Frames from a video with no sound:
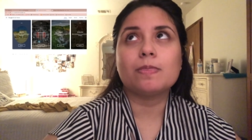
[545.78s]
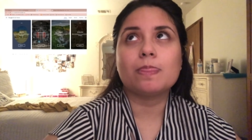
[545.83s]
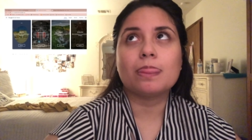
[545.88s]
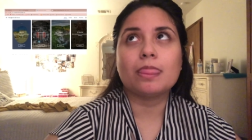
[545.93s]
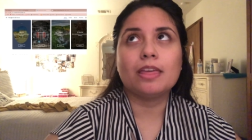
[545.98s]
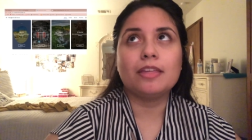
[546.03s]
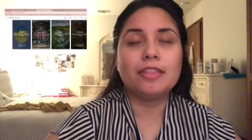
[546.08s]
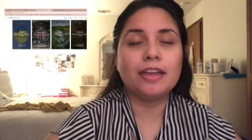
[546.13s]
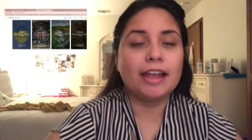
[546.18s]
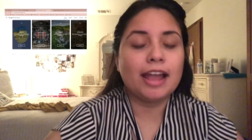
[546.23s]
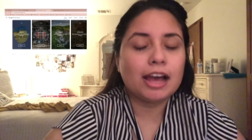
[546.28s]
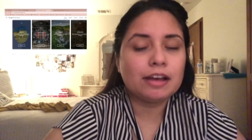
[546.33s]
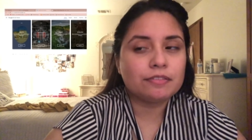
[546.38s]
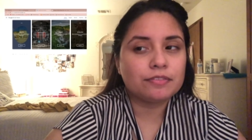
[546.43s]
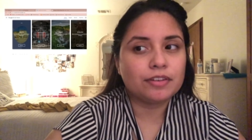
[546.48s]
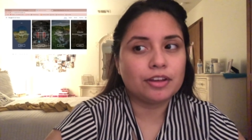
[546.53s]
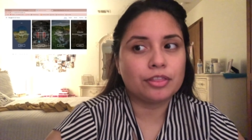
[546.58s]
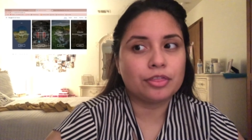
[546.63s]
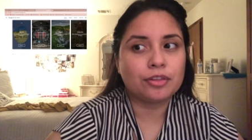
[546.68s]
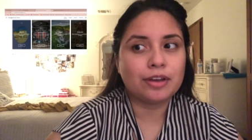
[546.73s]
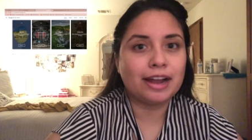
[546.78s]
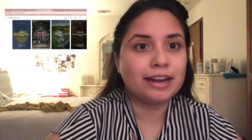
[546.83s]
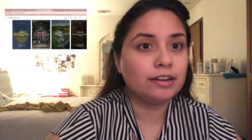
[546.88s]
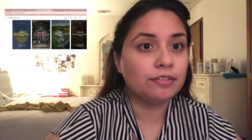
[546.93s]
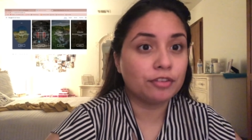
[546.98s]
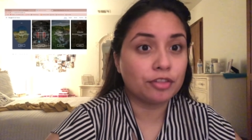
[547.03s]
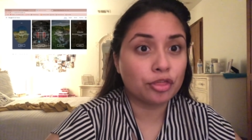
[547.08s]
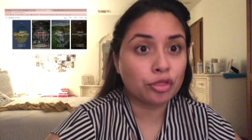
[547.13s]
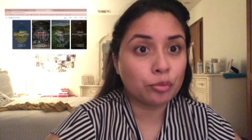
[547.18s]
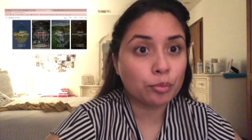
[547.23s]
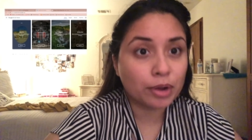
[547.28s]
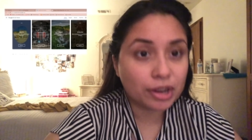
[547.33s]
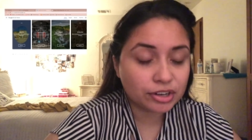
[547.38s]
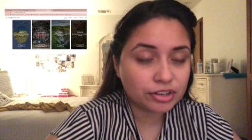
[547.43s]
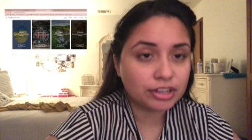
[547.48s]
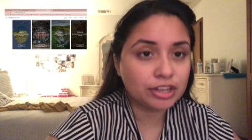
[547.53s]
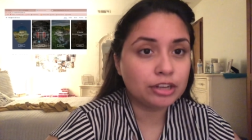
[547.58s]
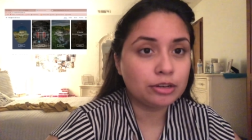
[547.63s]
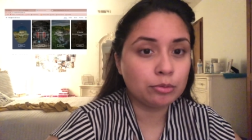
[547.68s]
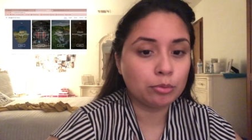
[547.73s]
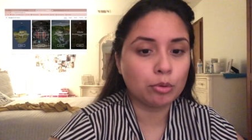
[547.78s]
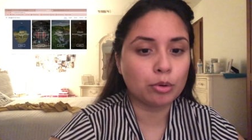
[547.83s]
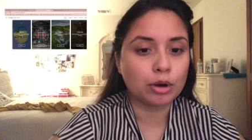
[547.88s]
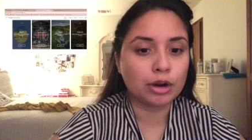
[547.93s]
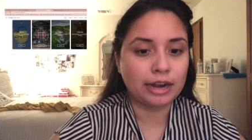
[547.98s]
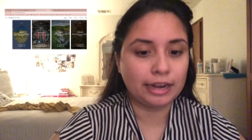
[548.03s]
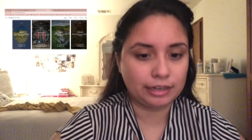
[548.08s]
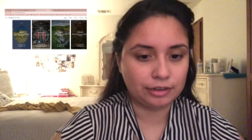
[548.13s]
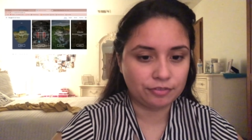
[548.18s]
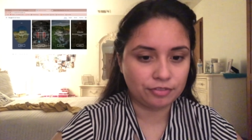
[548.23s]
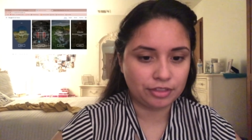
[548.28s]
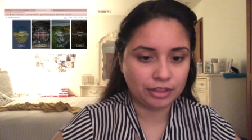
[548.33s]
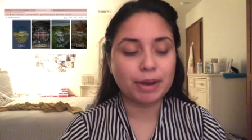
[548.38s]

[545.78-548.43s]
they have a kind of a 3D tour kind of thing.